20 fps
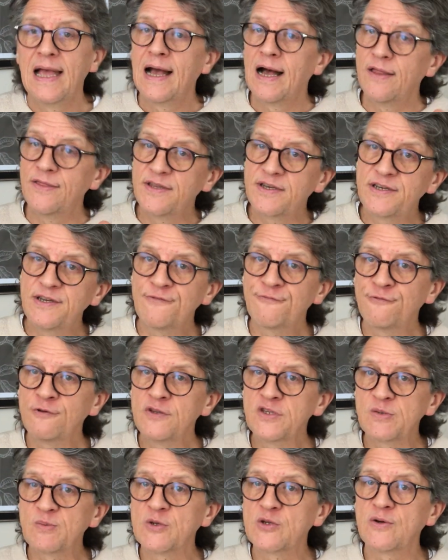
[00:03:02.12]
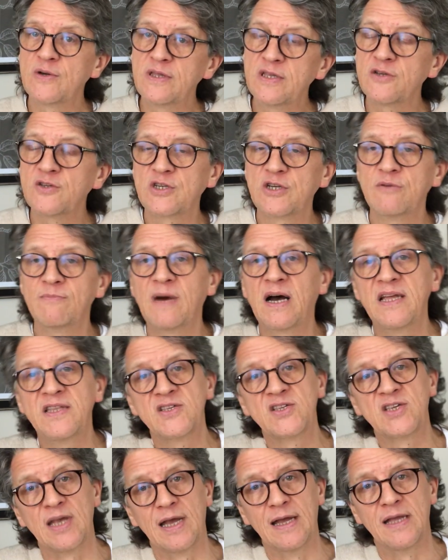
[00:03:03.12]
And the difference between those two
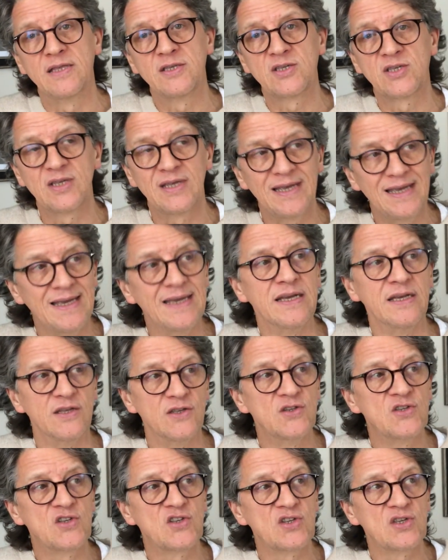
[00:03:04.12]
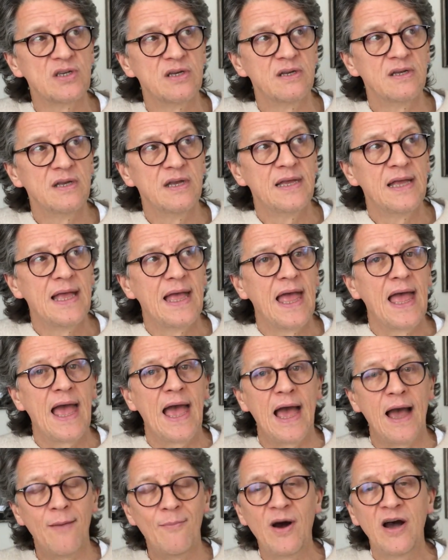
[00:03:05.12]
mindsets is,
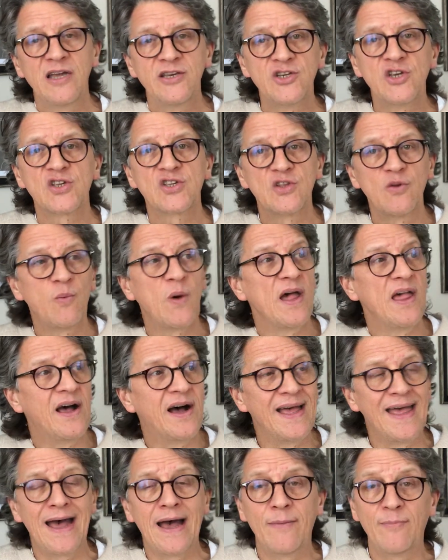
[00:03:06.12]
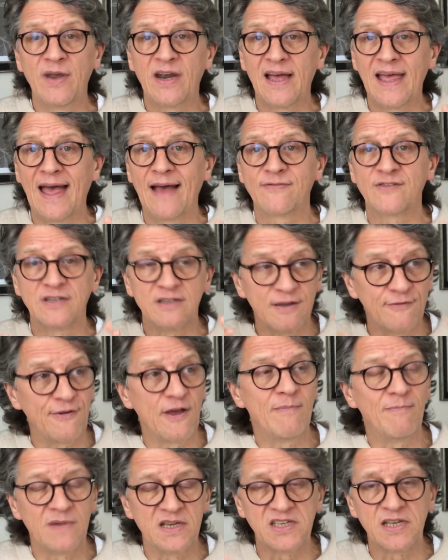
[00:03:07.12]
am I just the way I am and I have to
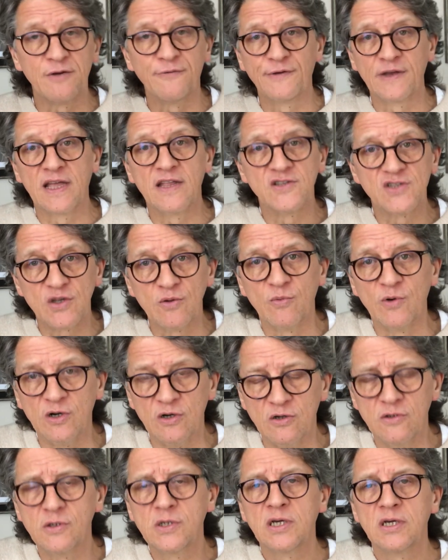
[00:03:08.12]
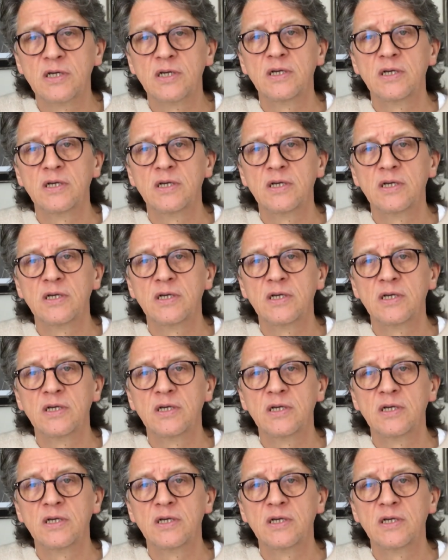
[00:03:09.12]
defend myself against the world?